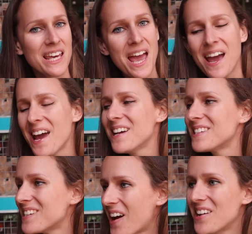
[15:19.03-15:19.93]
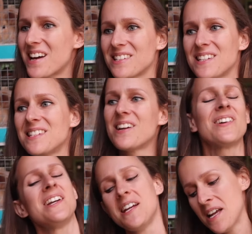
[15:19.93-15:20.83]
that hay is not
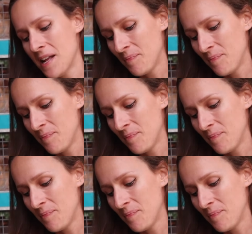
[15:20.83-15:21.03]
necessary